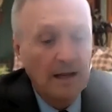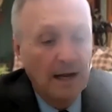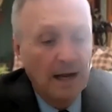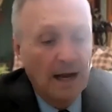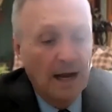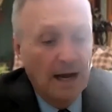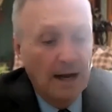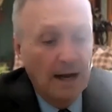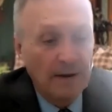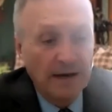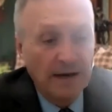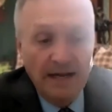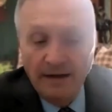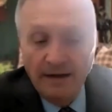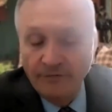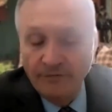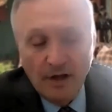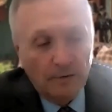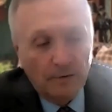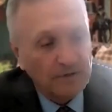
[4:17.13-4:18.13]
And
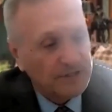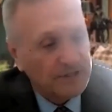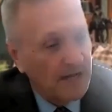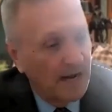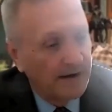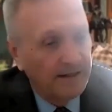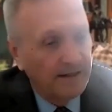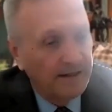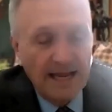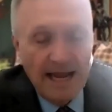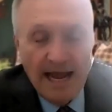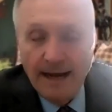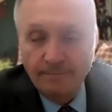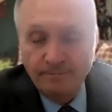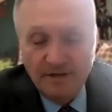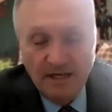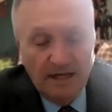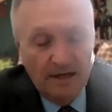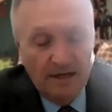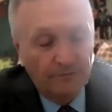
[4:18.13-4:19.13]
even though it's not in the
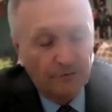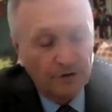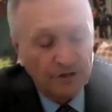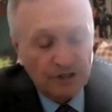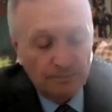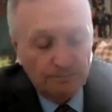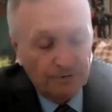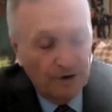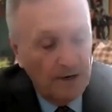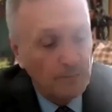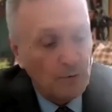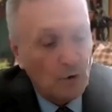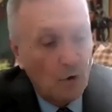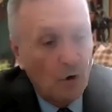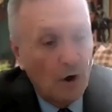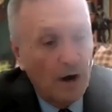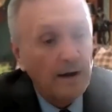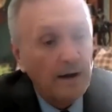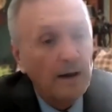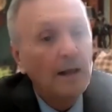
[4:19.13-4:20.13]
active or Supreme
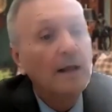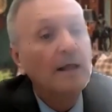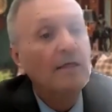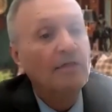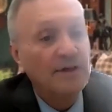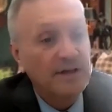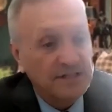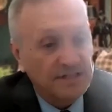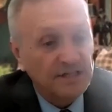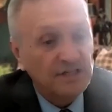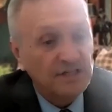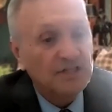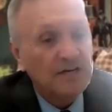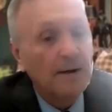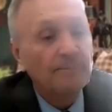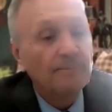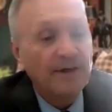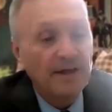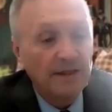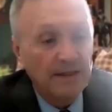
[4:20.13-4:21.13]
Court, this is
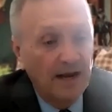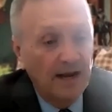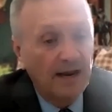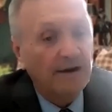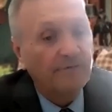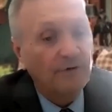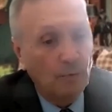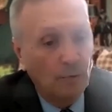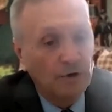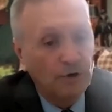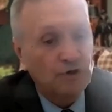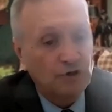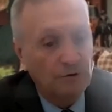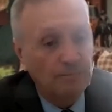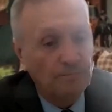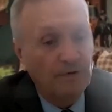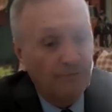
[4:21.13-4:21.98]
something that everyone should be